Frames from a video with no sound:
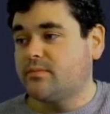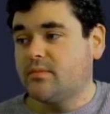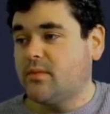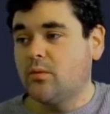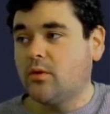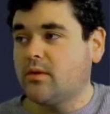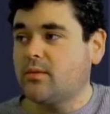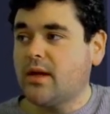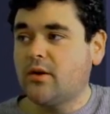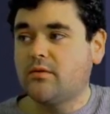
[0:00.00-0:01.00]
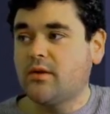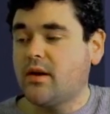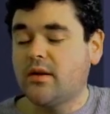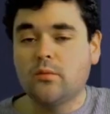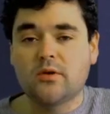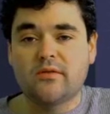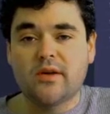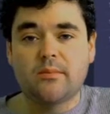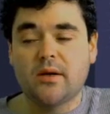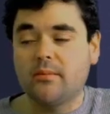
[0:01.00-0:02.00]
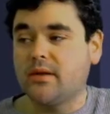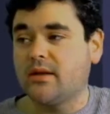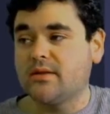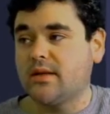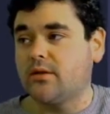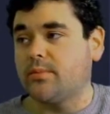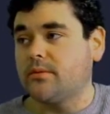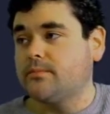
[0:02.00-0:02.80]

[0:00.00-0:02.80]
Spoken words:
You won't head over there and you won't have any problem getting set up.